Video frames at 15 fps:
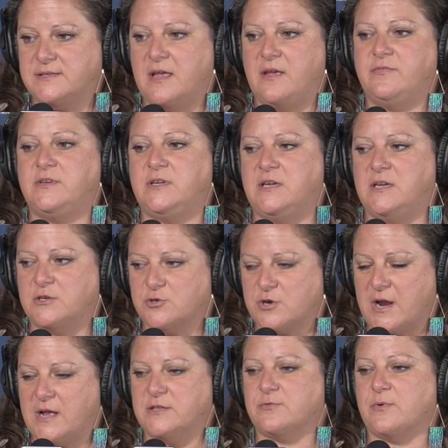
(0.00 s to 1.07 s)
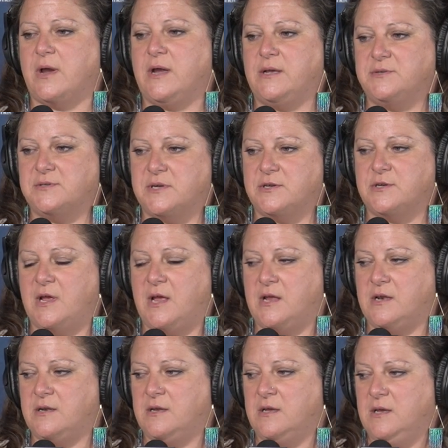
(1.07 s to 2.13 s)
safety and trans rights
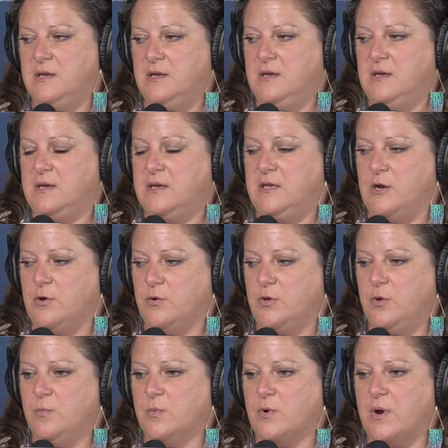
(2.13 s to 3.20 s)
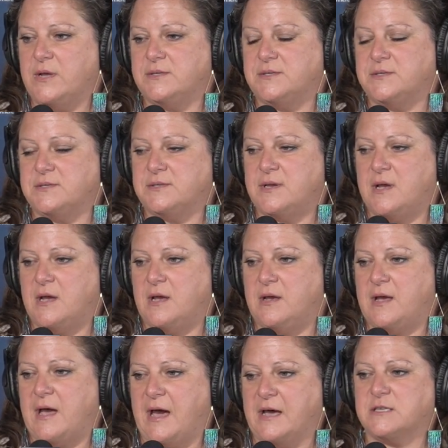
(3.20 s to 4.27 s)
and human rights
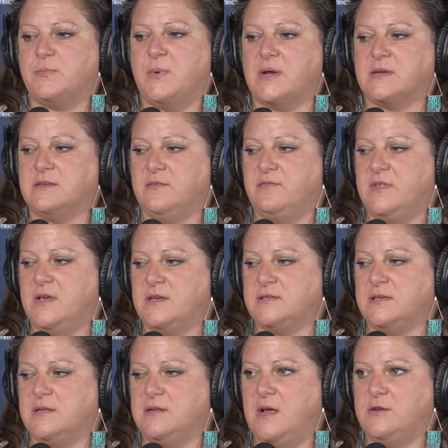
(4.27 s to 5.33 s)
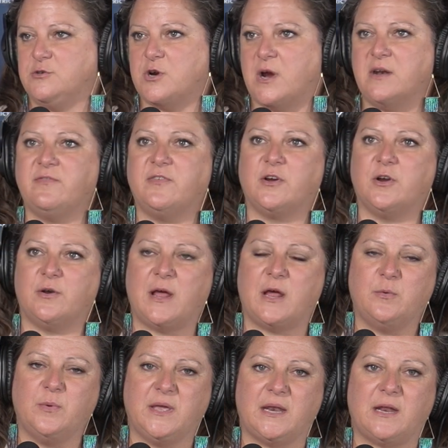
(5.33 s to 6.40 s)
aspect of this, and trying to figure out how
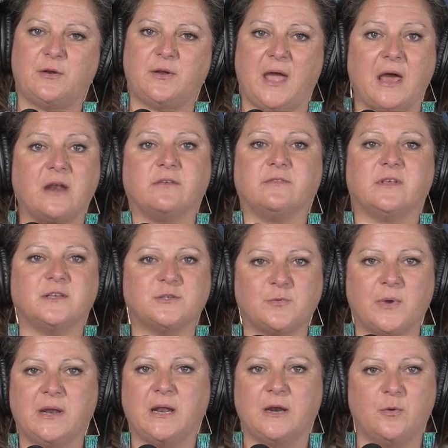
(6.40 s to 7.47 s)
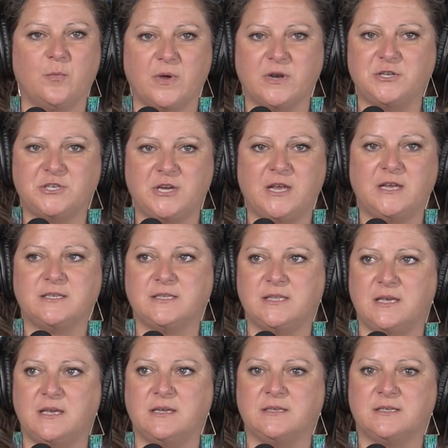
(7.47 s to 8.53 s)
do we get out ahead of this, right? I don't want to chase
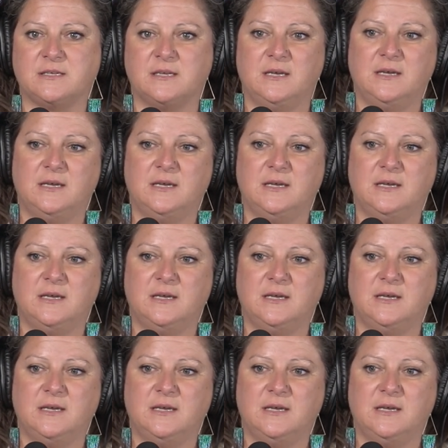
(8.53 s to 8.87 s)
these